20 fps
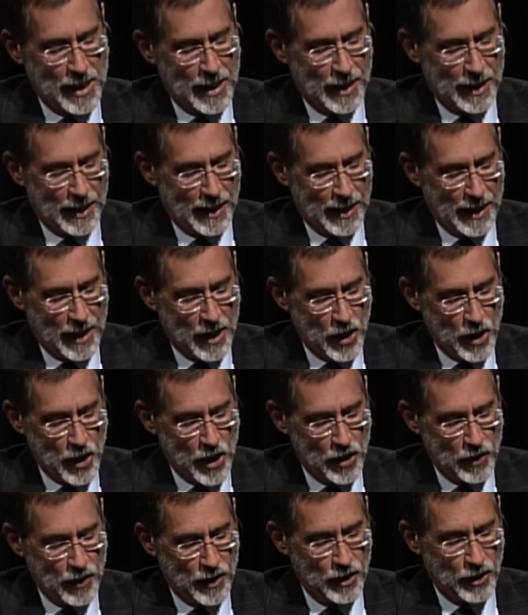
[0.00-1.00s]
that
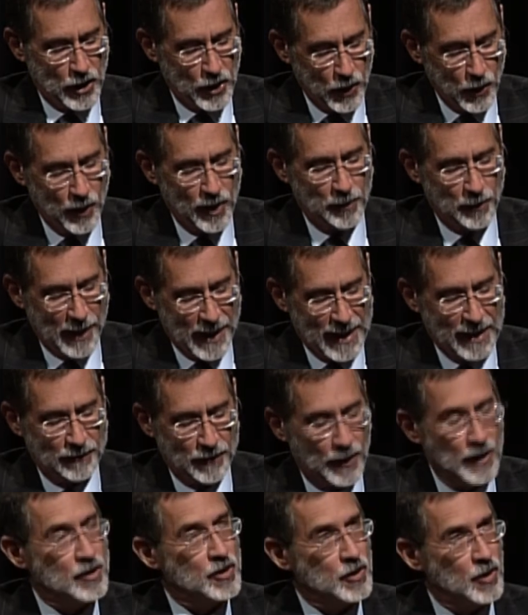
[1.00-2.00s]
you would make a
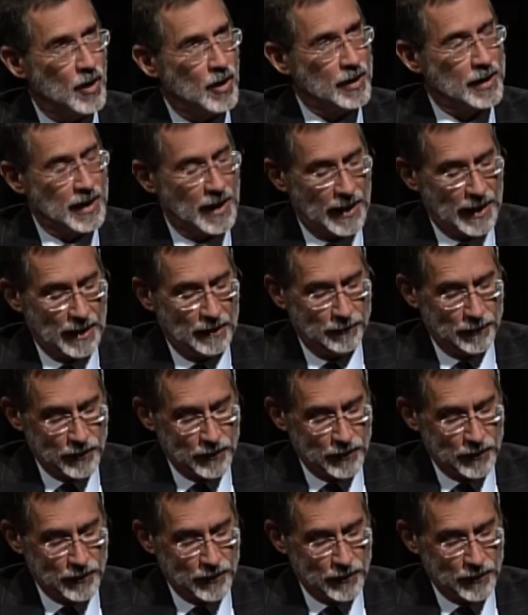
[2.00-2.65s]
very strong candidate